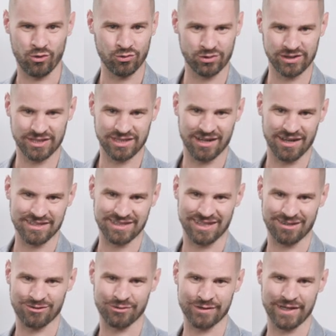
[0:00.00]
only a
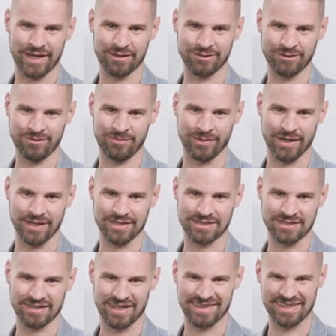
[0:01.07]
content creator, but
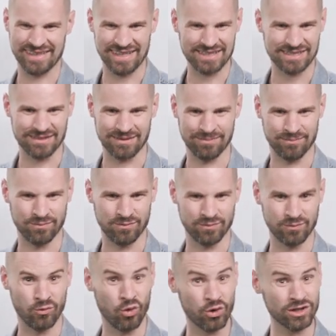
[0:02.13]
I think that's a
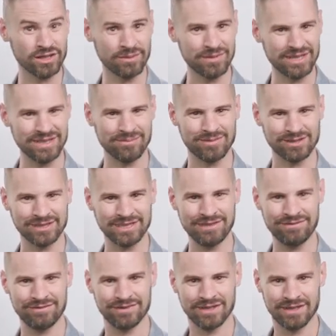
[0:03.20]
more limiting
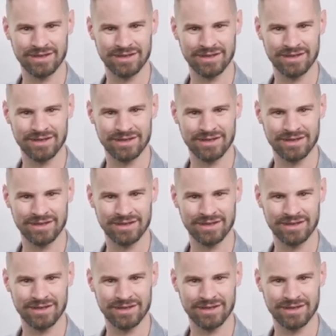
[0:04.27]
belief.